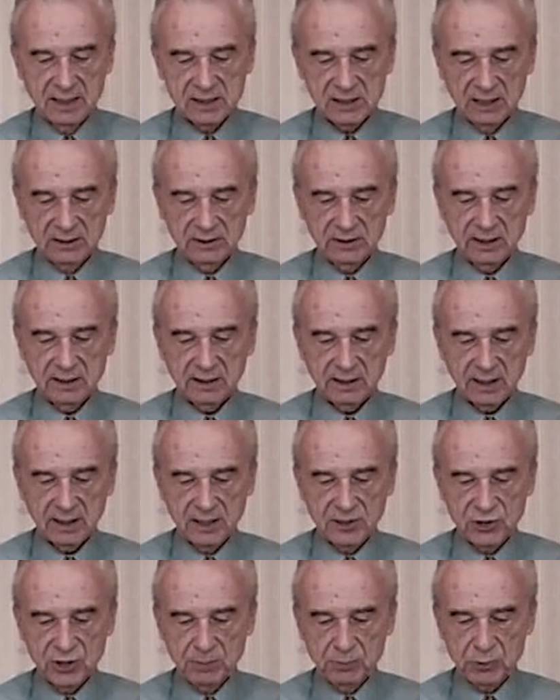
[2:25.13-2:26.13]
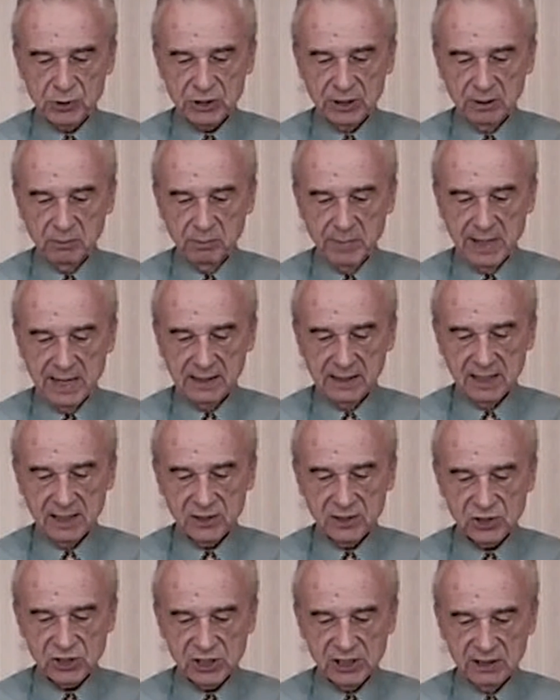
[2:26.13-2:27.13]
that Egyptian men
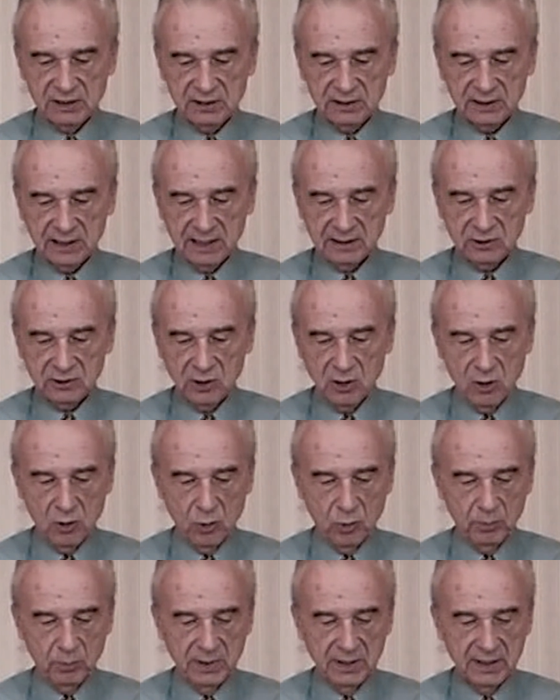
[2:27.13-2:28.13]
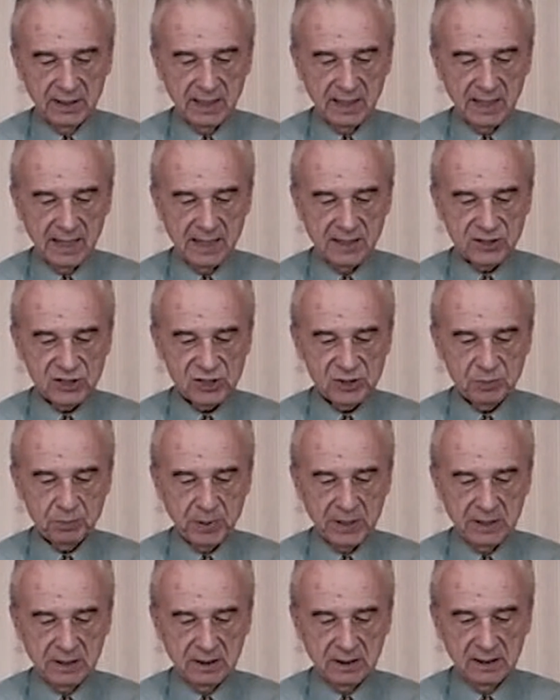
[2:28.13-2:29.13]
sit at home and
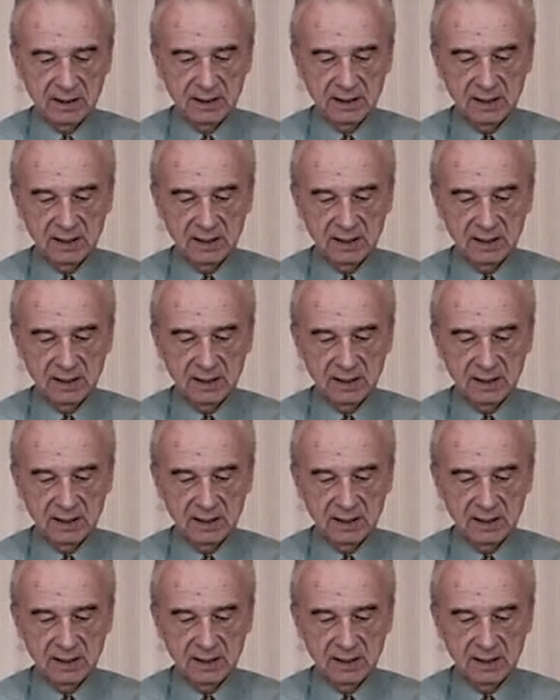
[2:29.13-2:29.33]
spin